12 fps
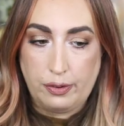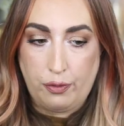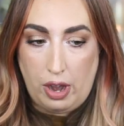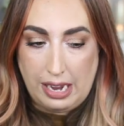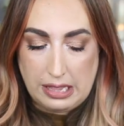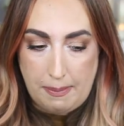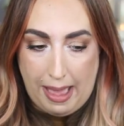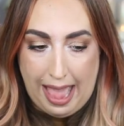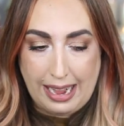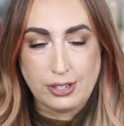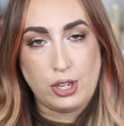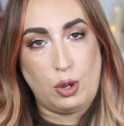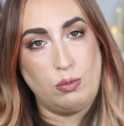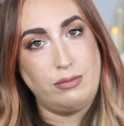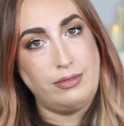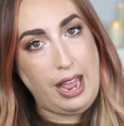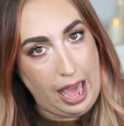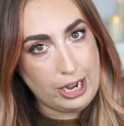the front and the back, so
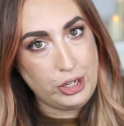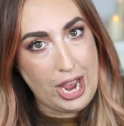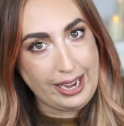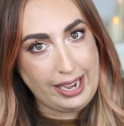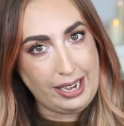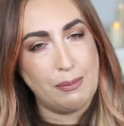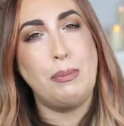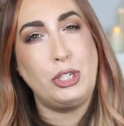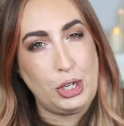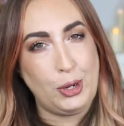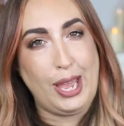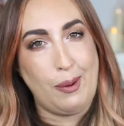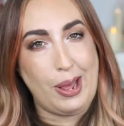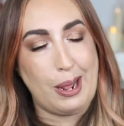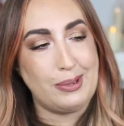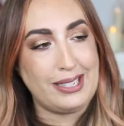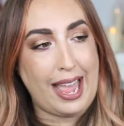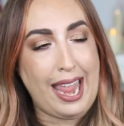not a jegging, but you get what
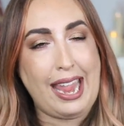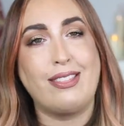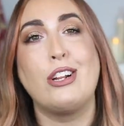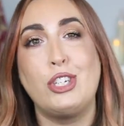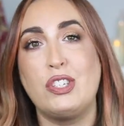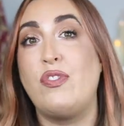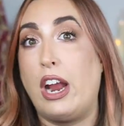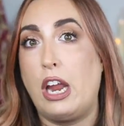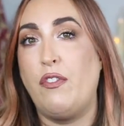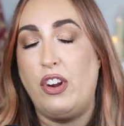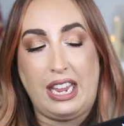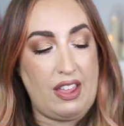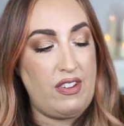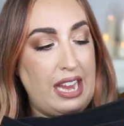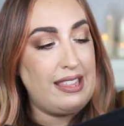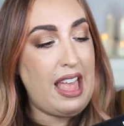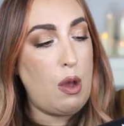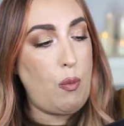I'm saying. They're just very forgiving
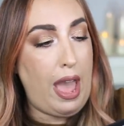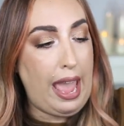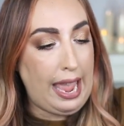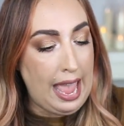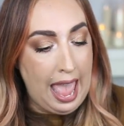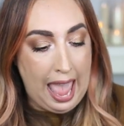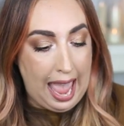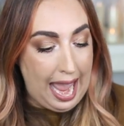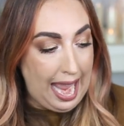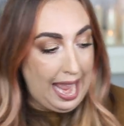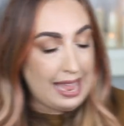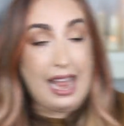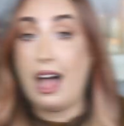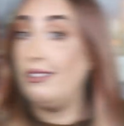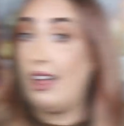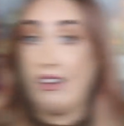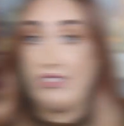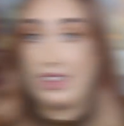in that way, and I
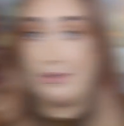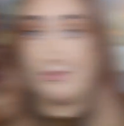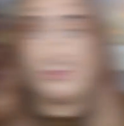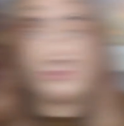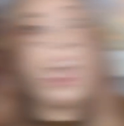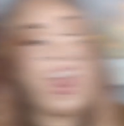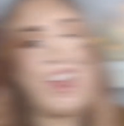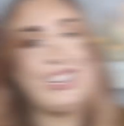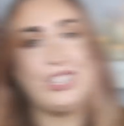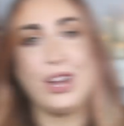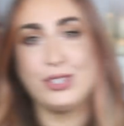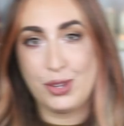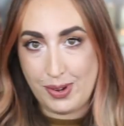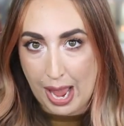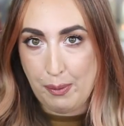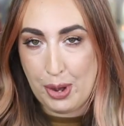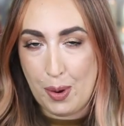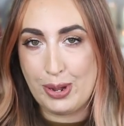love them. All right, y'all, so
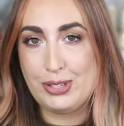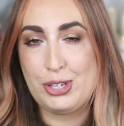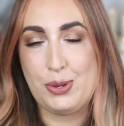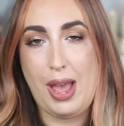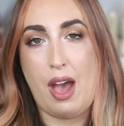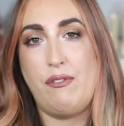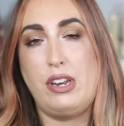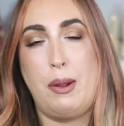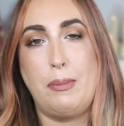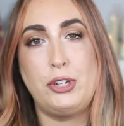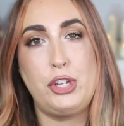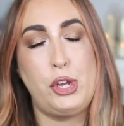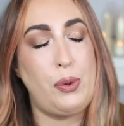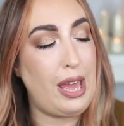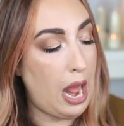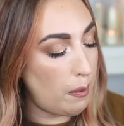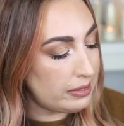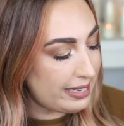now we're on to outfit number two,
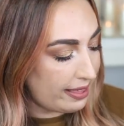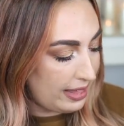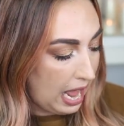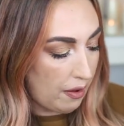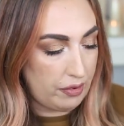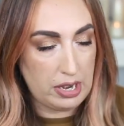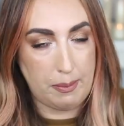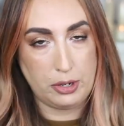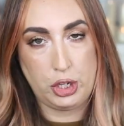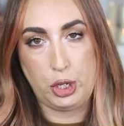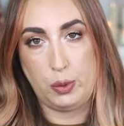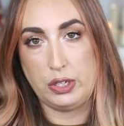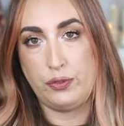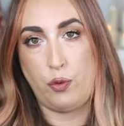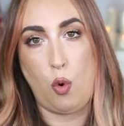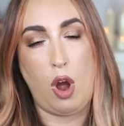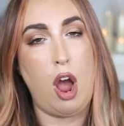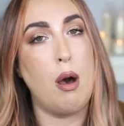and I would say that outfit number two is
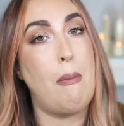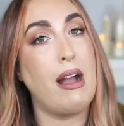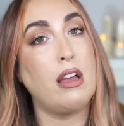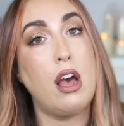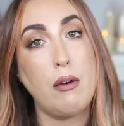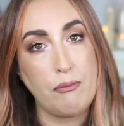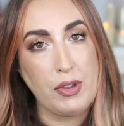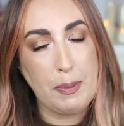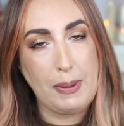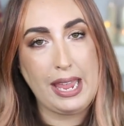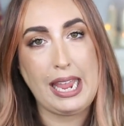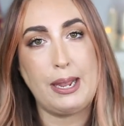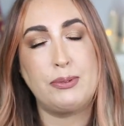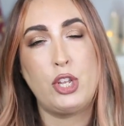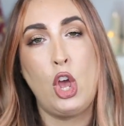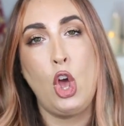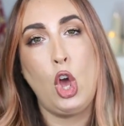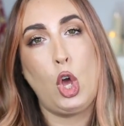for all my comfy peeps
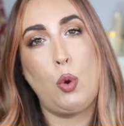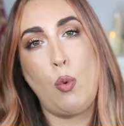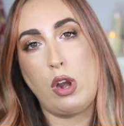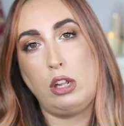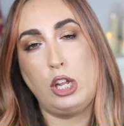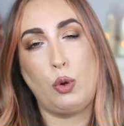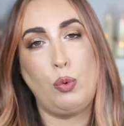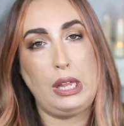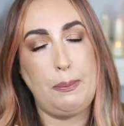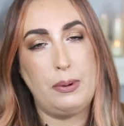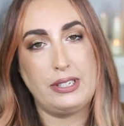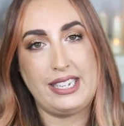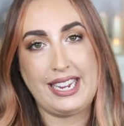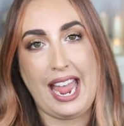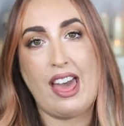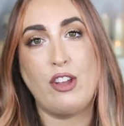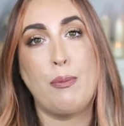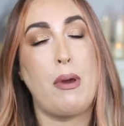who wanna look really put
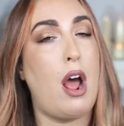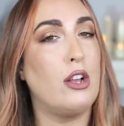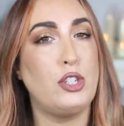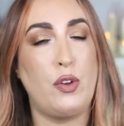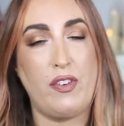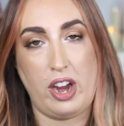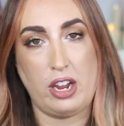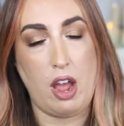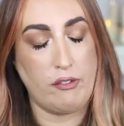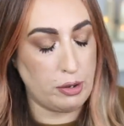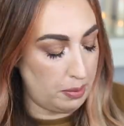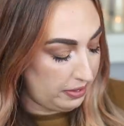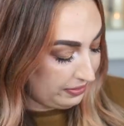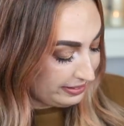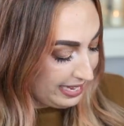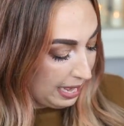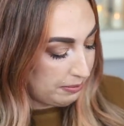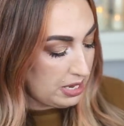together, but also very comfortable at the
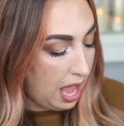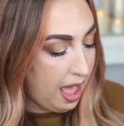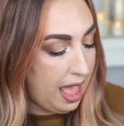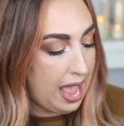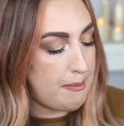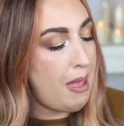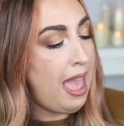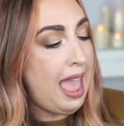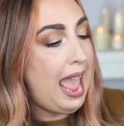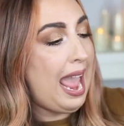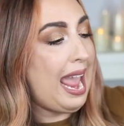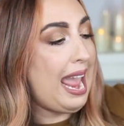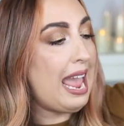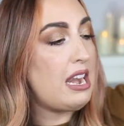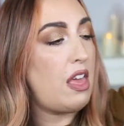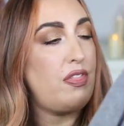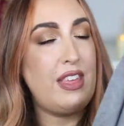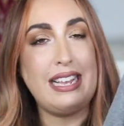same time.
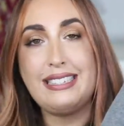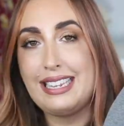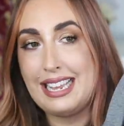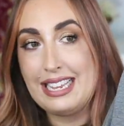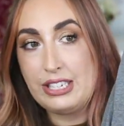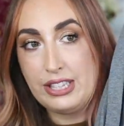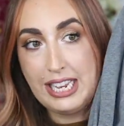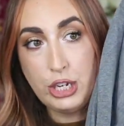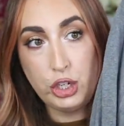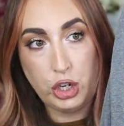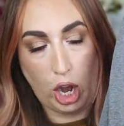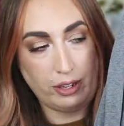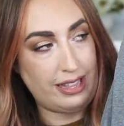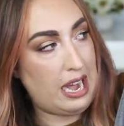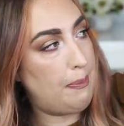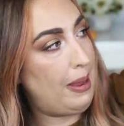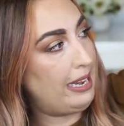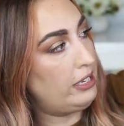And this is the shirt that
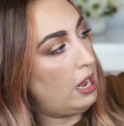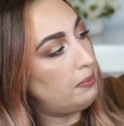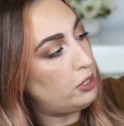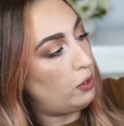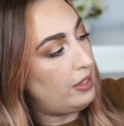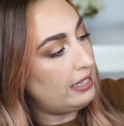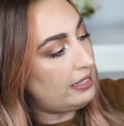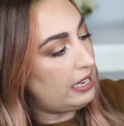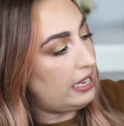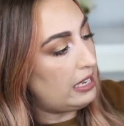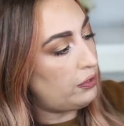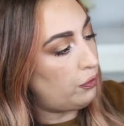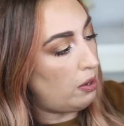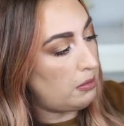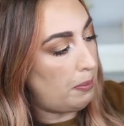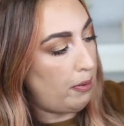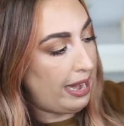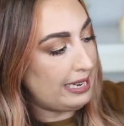I picked up. So this is from
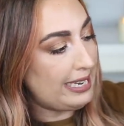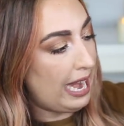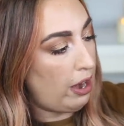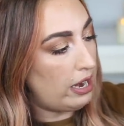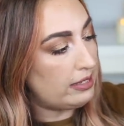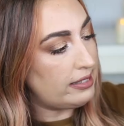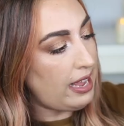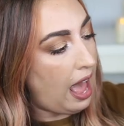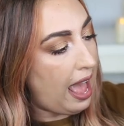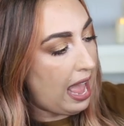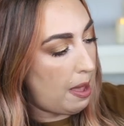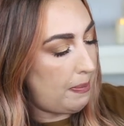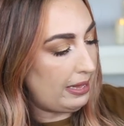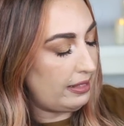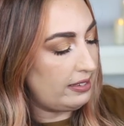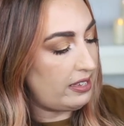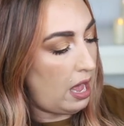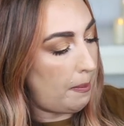the brand Terra and Sky. I picked
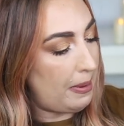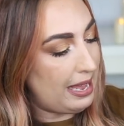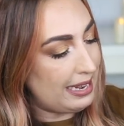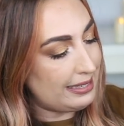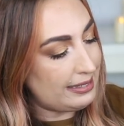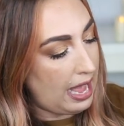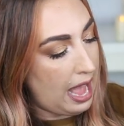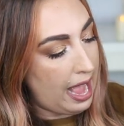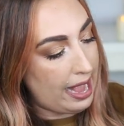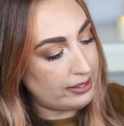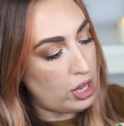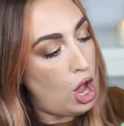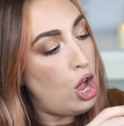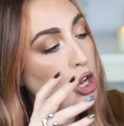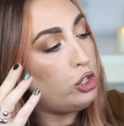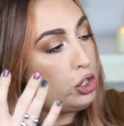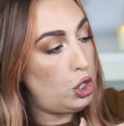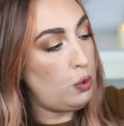this up in a size
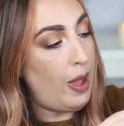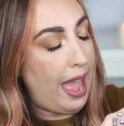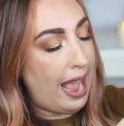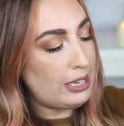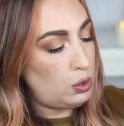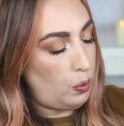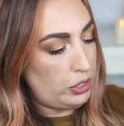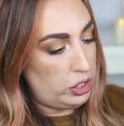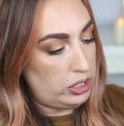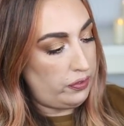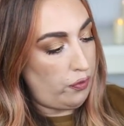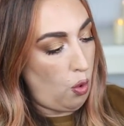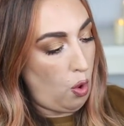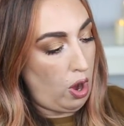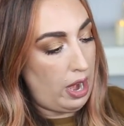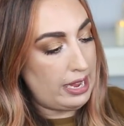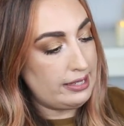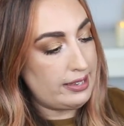2X, which is
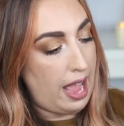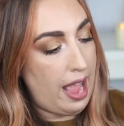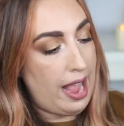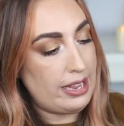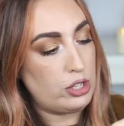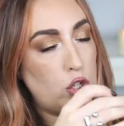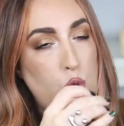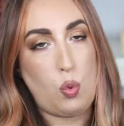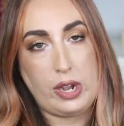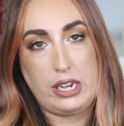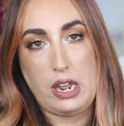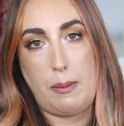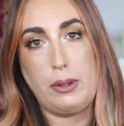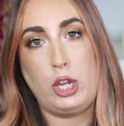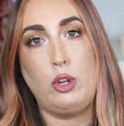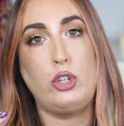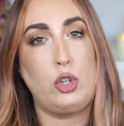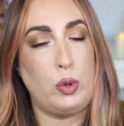for a size
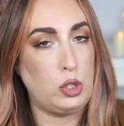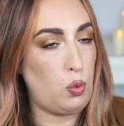20W to a